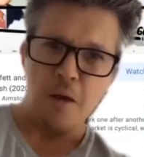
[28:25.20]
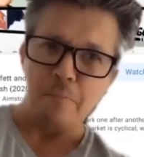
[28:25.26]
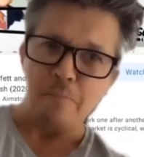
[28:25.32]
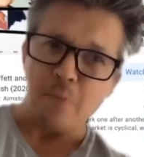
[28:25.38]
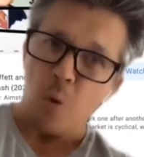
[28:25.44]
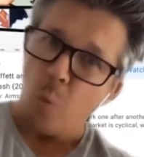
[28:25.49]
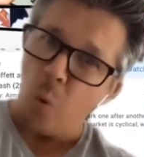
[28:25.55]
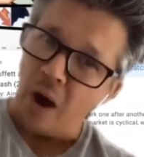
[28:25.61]

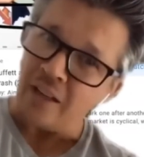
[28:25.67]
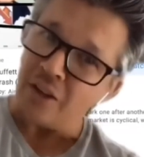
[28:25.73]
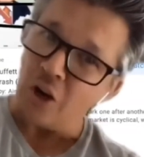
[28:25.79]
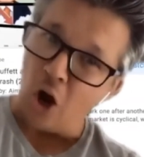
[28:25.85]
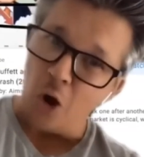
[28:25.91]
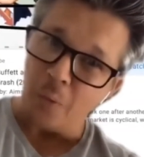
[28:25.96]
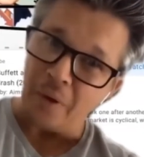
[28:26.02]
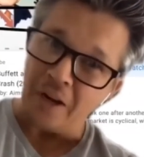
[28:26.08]
But one
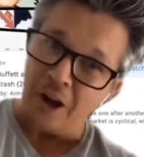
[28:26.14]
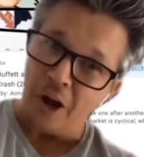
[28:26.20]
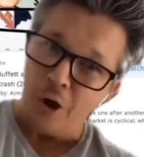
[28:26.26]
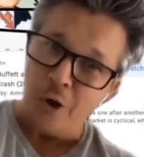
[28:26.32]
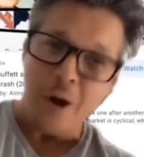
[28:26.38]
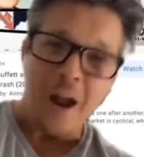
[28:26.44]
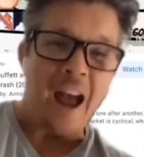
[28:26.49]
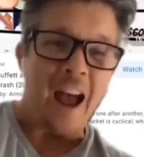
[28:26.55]
guy we
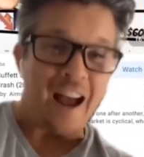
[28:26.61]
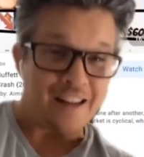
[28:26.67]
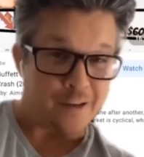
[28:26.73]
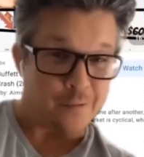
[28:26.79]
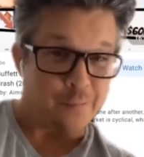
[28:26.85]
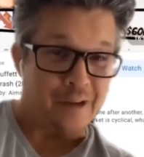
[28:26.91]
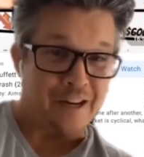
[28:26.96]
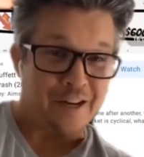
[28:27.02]
know has a
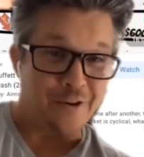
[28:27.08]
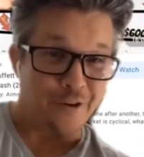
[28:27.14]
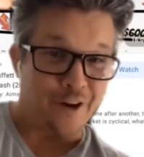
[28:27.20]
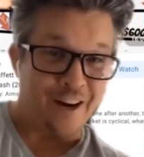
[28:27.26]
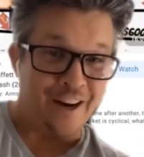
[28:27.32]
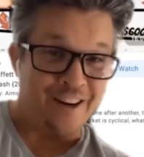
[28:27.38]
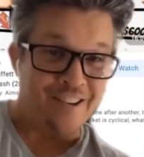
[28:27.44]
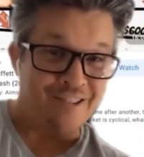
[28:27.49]
big
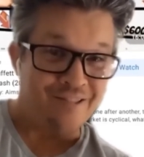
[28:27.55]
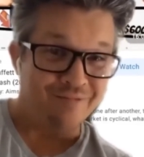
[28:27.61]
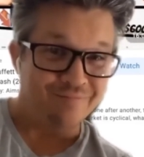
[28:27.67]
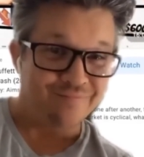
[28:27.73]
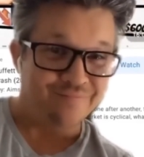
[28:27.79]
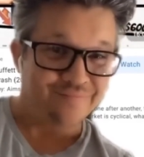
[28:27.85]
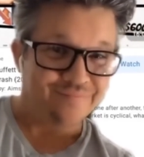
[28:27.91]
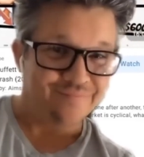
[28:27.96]
grin.
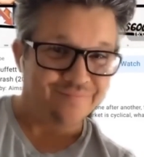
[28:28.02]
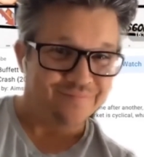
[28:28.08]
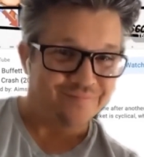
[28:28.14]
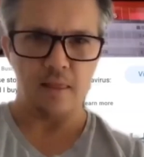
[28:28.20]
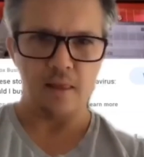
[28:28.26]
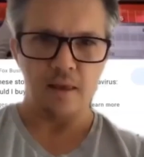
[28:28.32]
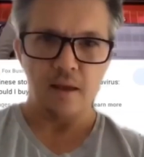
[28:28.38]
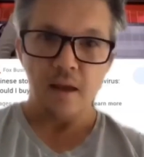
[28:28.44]

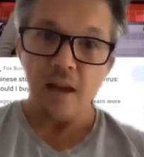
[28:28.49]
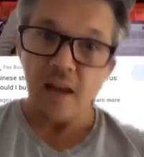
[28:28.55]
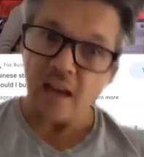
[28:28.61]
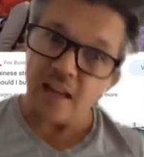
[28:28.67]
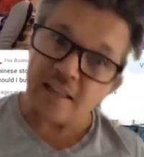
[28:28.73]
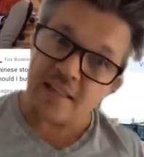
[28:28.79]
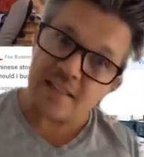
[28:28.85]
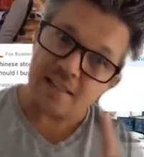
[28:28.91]

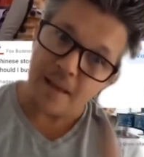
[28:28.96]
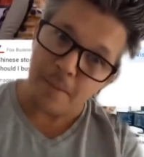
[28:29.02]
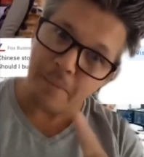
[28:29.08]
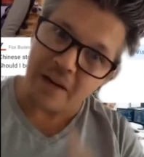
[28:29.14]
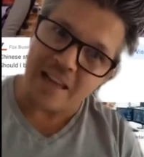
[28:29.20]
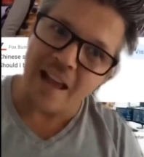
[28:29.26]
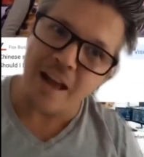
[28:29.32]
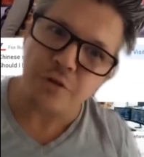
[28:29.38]
And
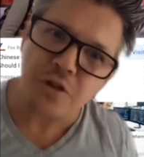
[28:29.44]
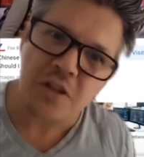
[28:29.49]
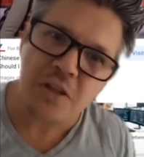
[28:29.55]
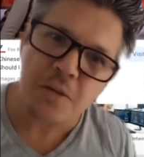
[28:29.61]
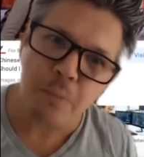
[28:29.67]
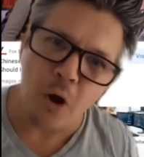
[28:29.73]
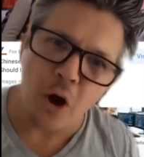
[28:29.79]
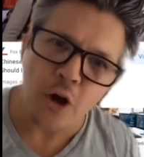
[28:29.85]
somebody else is
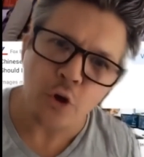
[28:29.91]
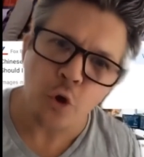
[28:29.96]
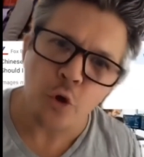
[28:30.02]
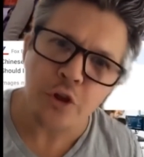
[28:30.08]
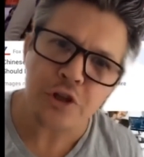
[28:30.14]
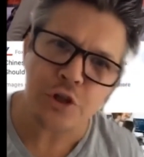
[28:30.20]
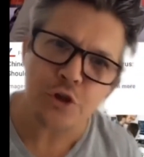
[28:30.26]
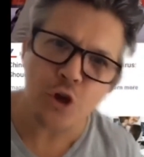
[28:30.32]
buying all
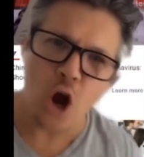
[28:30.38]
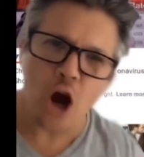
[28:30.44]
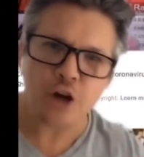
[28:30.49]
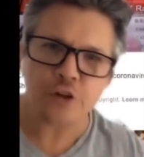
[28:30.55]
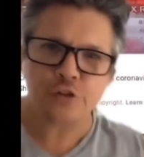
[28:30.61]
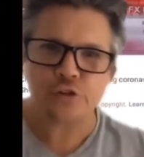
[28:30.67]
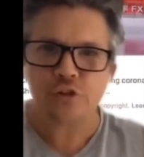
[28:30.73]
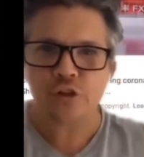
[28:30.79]
the
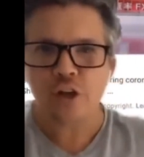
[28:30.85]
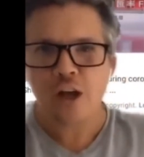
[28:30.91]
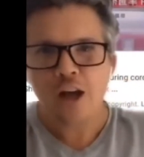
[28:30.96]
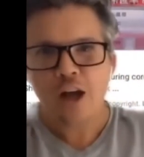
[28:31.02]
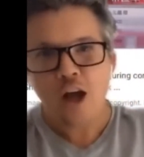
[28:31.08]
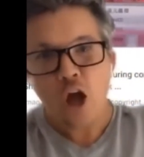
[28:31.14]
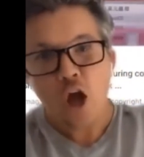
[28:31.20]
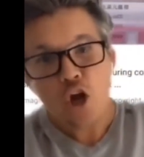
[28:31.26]
stocks.
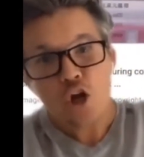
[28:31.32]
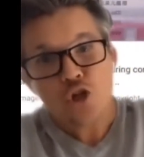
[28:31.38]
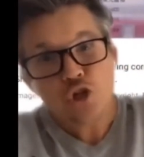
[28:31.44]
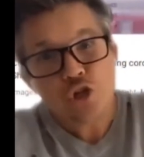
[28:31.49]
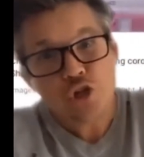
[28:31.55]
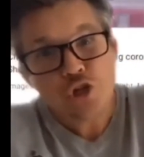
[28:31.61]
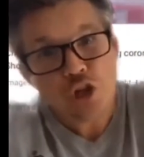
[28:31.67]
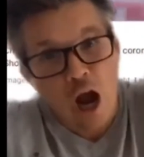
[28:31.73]

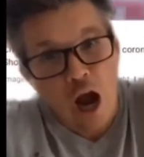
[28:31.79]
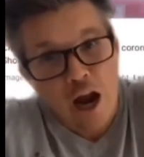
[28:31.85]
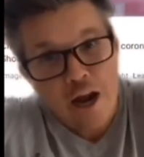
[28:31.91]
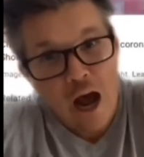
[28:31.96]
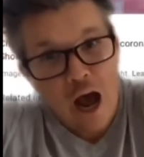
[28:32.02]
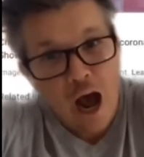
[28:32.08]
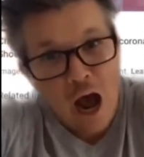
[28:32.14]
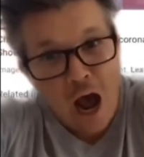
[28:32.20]

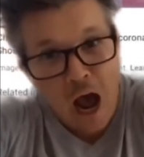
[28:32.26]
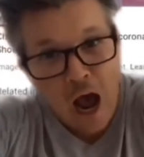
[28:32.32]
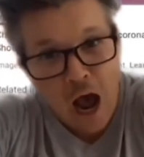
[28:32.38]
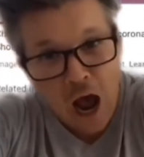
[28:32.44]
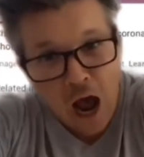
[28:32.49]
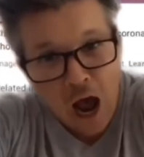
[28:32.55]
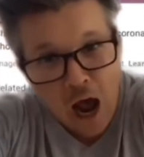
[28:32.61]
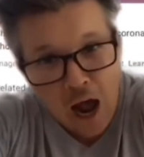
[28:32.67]

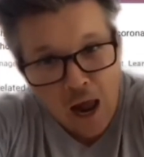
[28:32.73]
China!